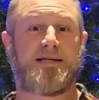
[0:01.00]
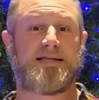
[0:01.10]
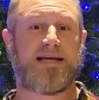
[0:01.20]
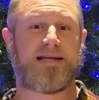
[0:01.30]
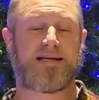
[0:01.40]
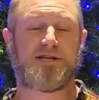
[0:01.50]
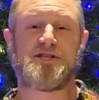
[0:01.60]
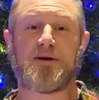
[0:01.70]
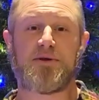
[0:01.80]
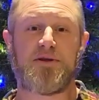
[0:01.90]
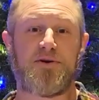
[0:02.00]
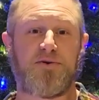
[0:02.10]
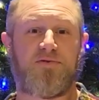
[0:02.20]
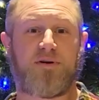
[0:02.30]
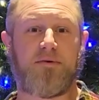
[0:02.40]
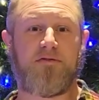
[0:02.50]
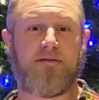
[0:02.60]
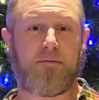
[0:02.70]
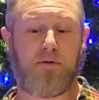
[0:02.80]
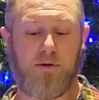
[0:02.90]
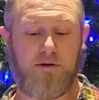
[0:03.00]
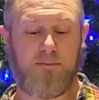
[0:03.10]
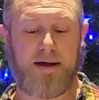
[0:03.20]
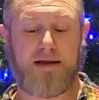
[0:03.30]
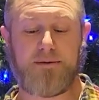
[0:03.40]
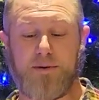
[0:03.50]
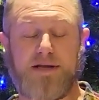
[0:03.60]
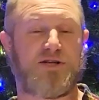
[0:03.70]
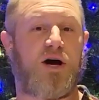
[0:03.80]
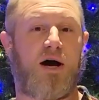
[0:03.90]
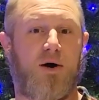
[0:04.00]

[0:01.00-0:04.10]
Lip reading: Today I'd like to share with you from a favorite poet of mine, W.H.